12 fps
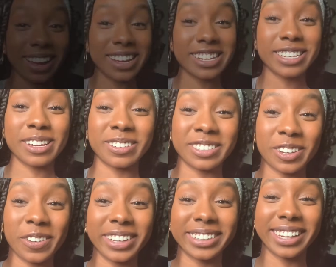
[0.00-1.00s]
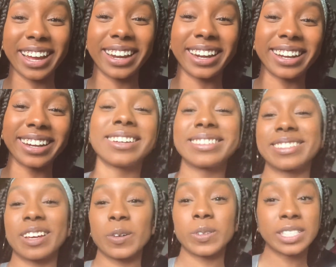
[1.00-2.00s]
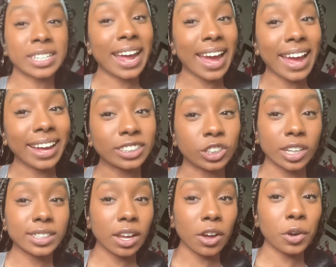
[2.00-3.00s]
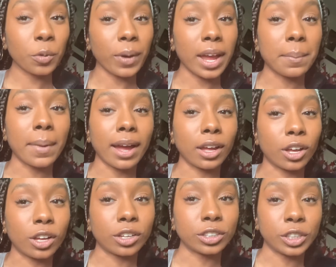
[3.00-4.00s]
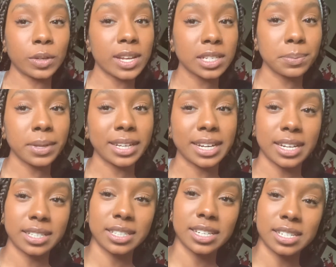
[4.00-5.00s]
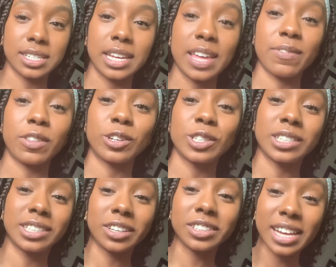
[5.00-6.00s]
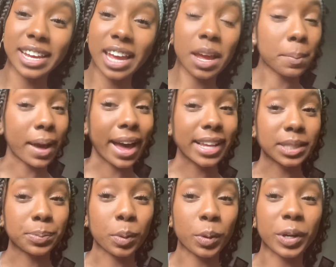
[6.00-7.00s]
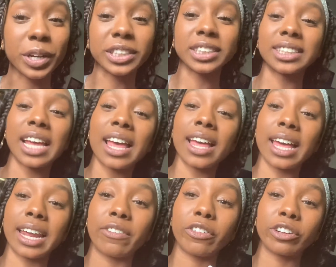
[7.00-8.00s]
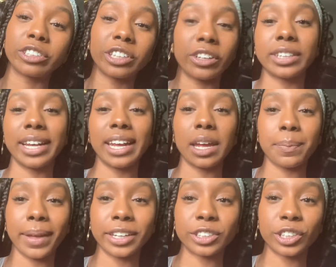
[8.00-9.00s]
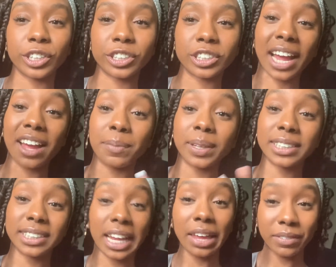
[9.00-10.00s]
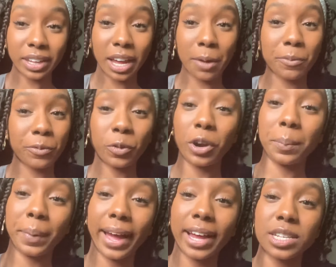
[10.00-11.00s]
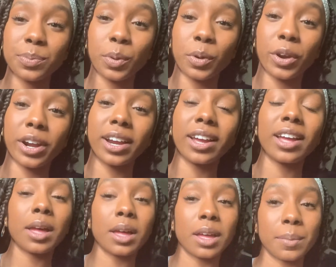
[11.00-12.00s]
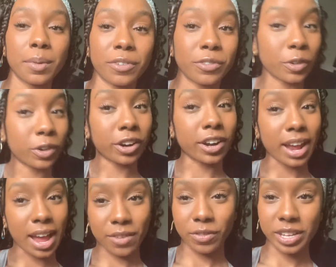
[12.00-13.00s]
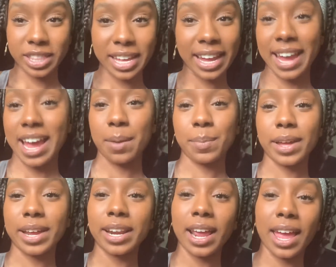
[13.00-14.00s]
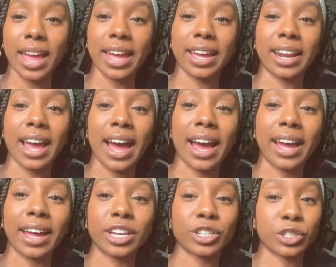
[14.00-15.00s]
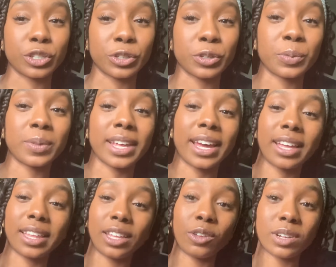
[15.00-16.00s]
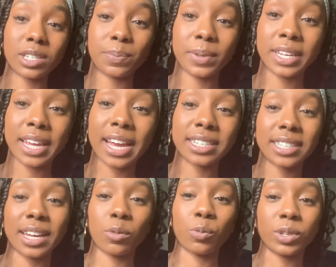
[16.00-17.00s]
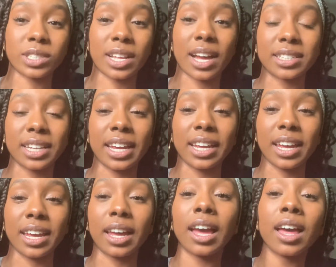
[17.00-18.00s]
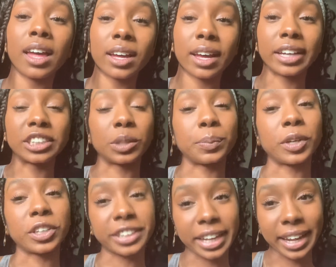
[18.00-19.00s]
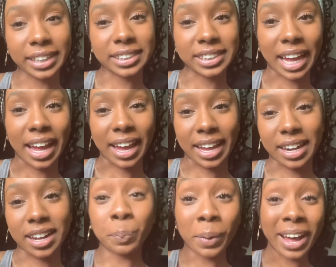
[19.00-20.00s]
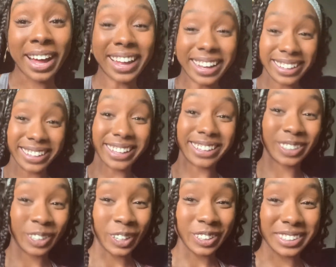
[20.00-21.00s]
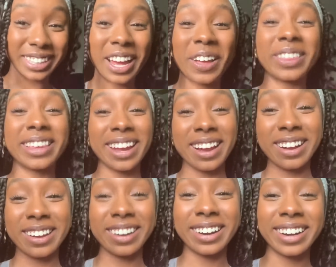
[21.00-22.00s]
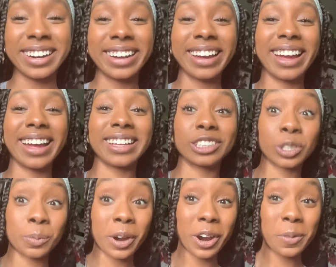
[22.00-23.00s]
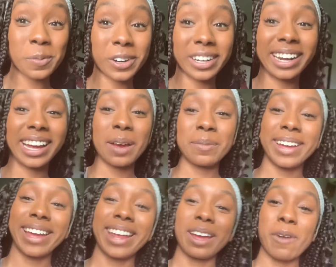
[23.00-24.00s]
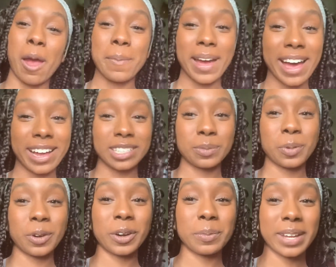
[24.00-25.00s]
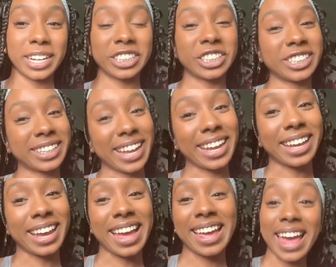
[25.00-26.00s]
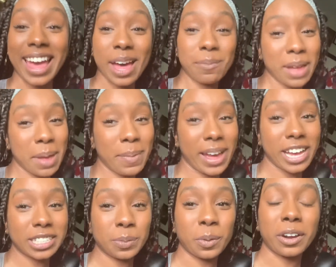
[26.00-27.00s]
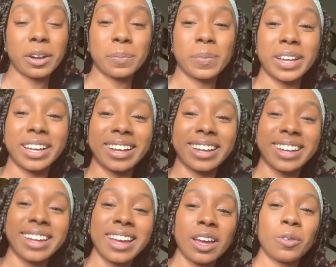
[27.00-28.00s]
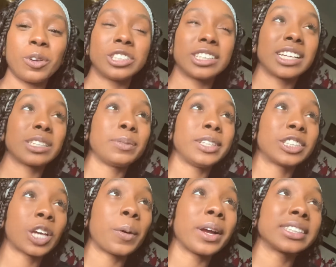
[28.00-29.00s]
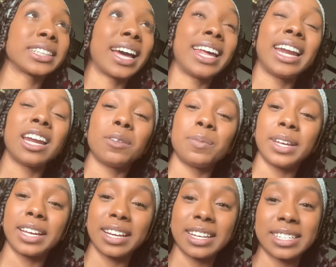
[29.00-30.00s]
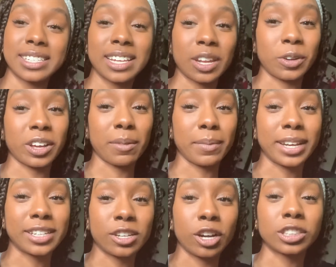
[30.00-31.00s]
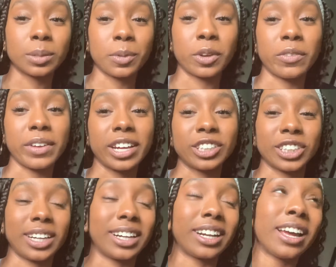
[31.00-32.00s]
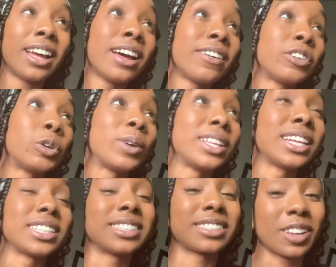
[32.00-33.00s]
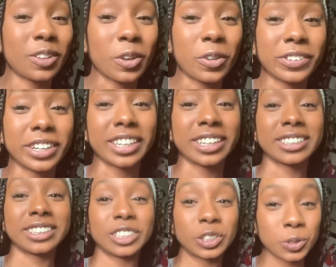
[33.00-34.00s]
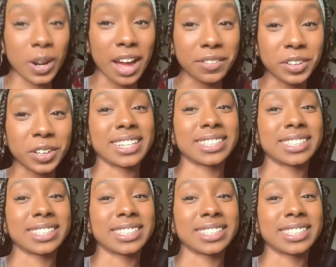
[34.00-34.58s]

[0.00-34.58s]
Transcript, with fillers: Guys, I'm so excited. So today, just out on a whim, I called U S P S to see if they're still taking passports and if they're still taking pictures. I've been saving up for a passport before everything happened, and I assumed that U S P S was not taking customers inside, but it turns out they are, and tomorrow morning I'm getting my passport picture taken and my passport bugged, which gets me so excited because it'll give me a surge of motivation for when this is all over to travel.